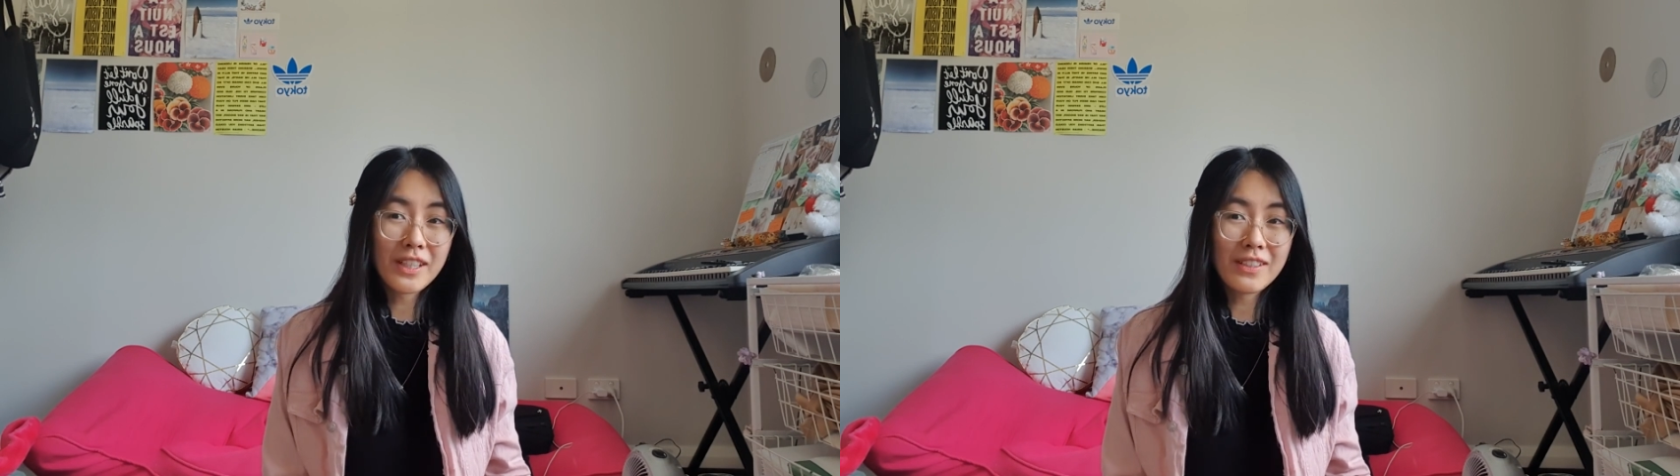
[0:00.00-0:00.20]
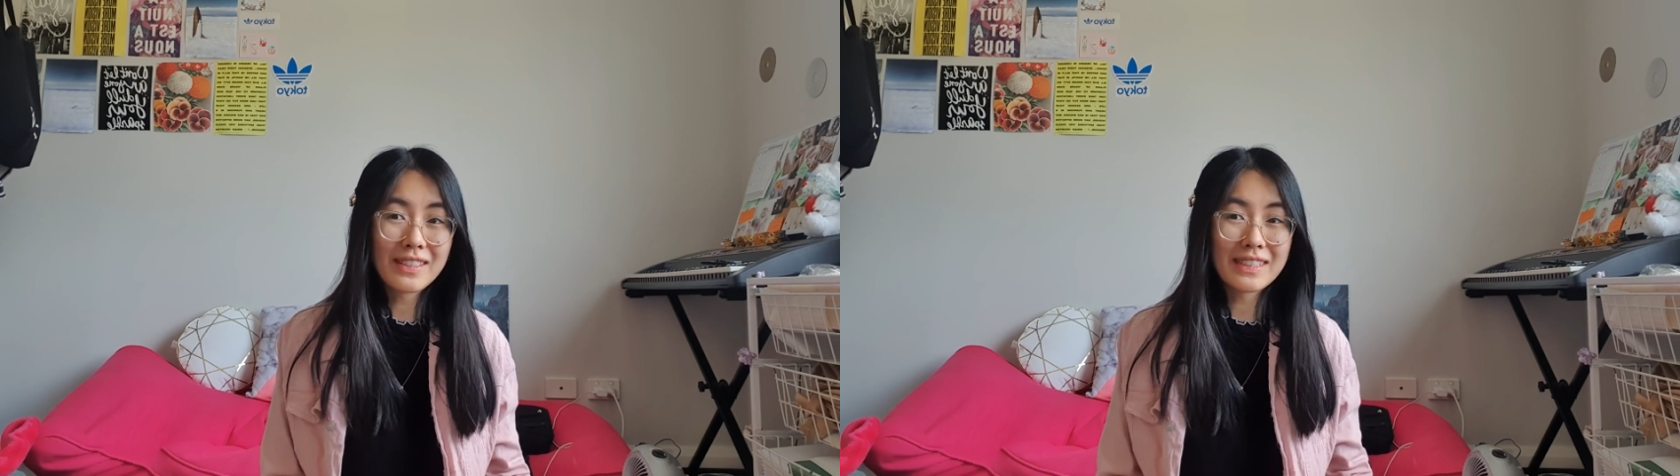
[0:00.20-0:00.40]

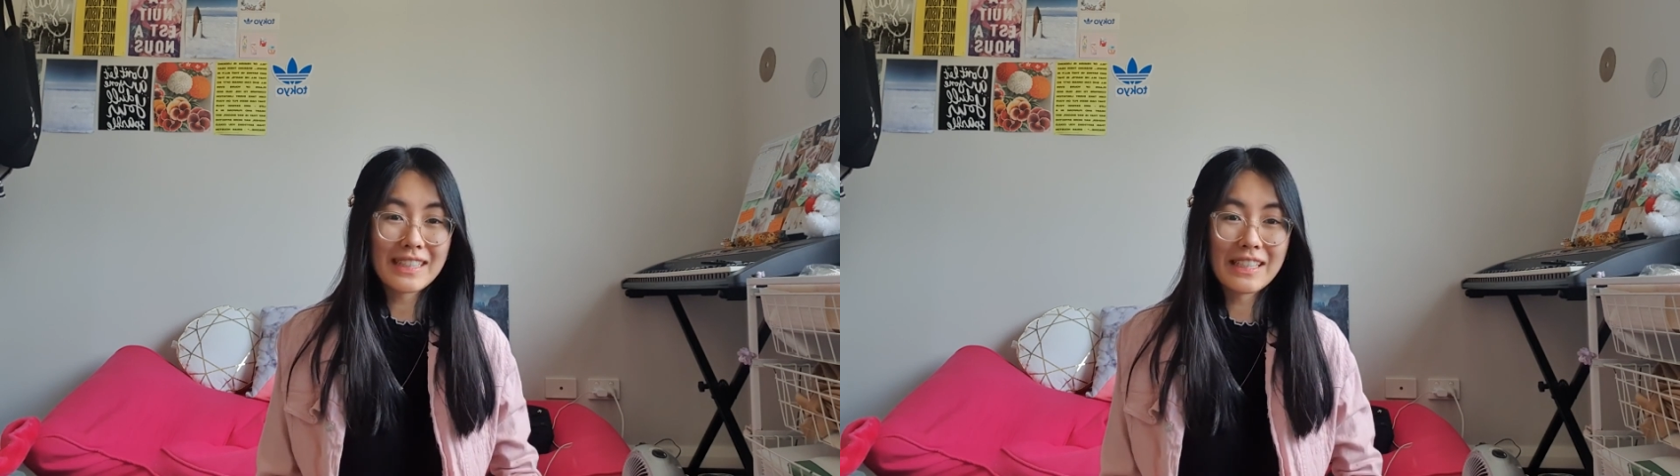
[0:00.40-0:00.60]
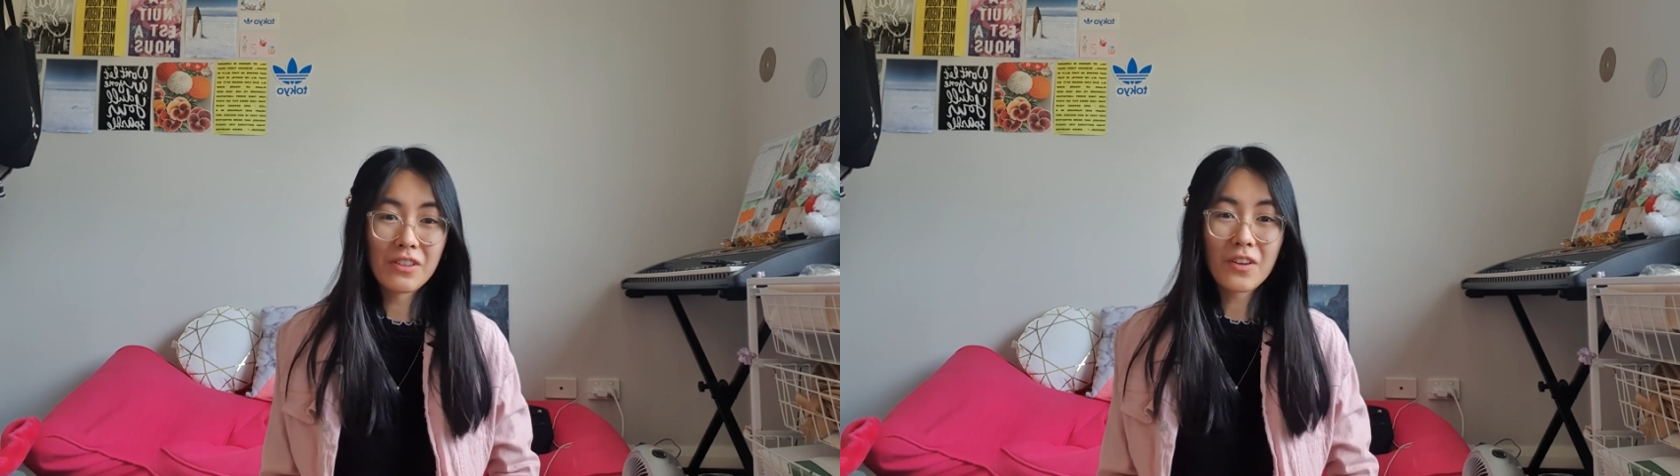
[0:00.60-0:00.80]
you to see
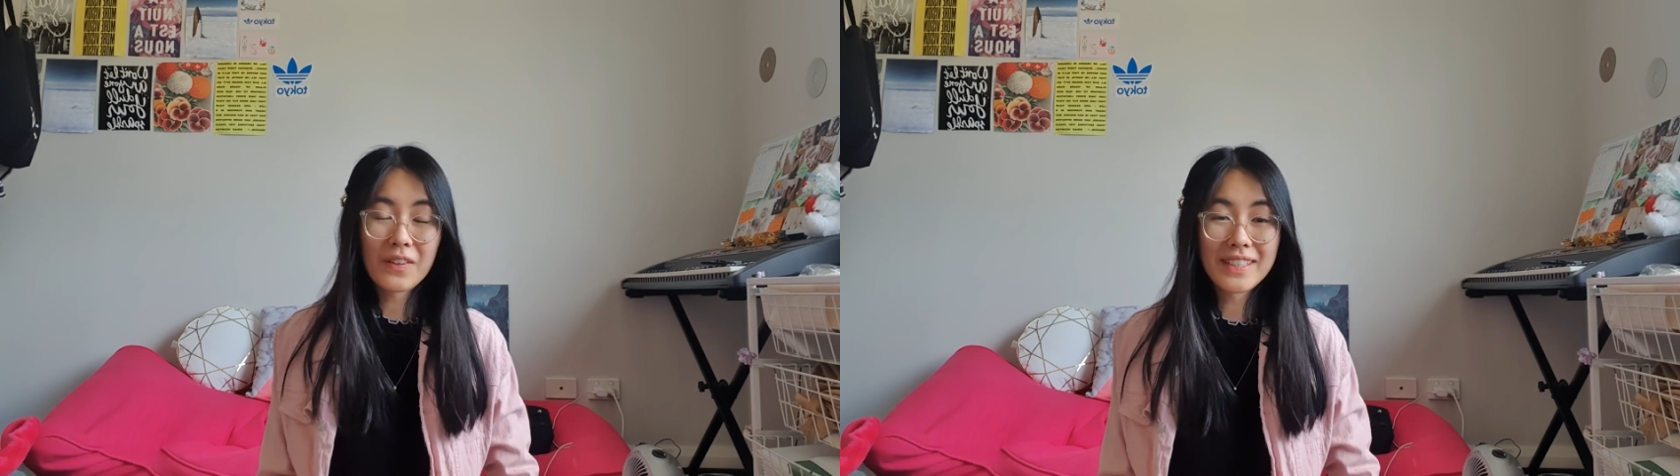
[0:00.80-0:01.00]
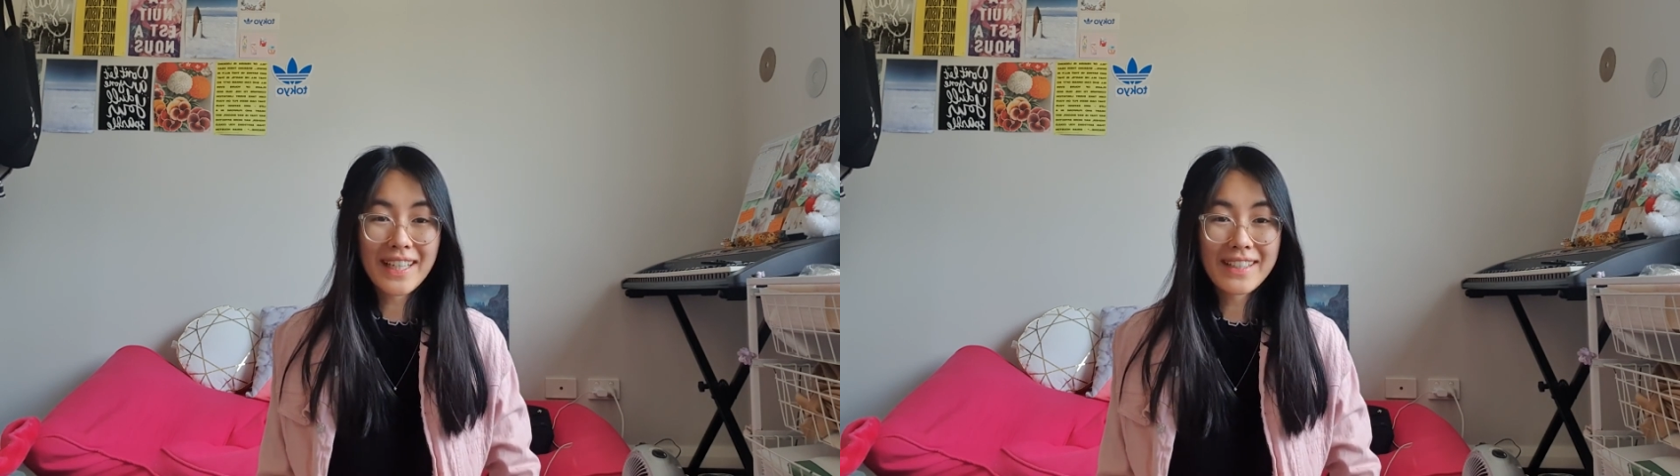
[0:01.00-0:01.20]
your
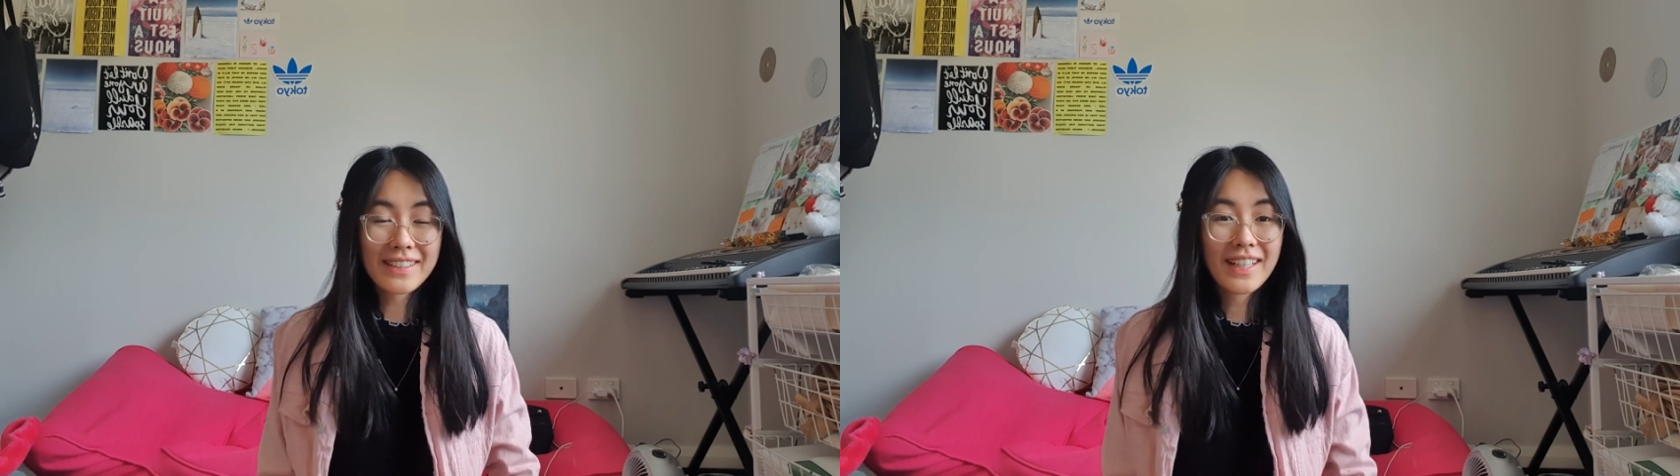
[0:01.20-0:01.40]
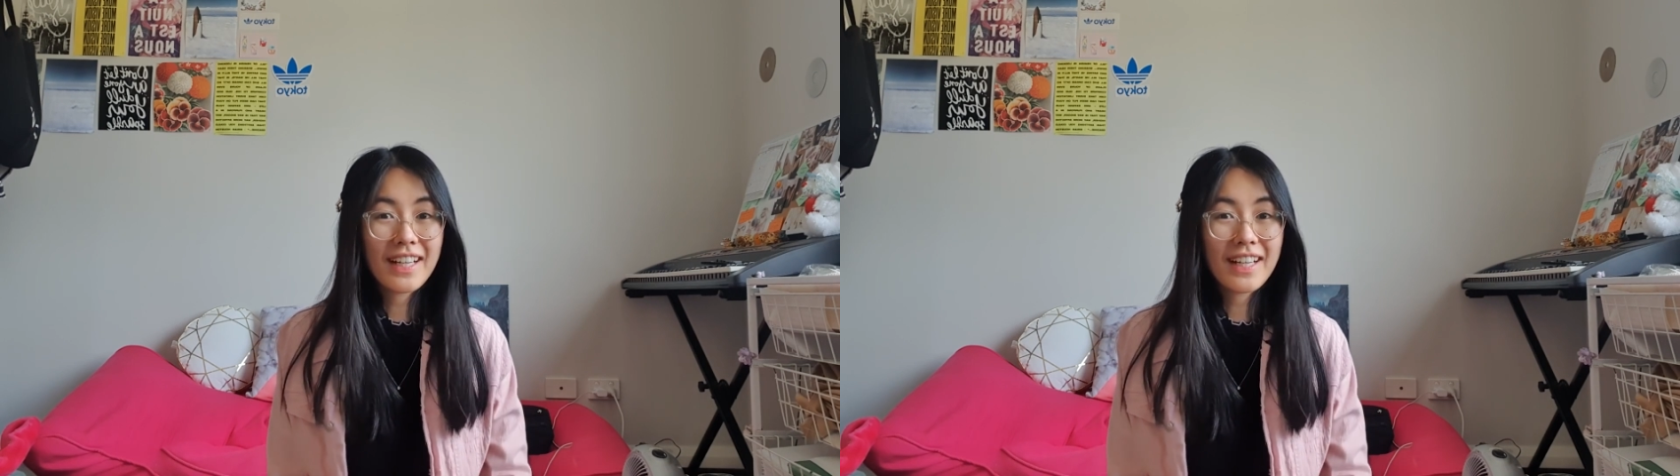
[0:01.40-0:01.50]
content.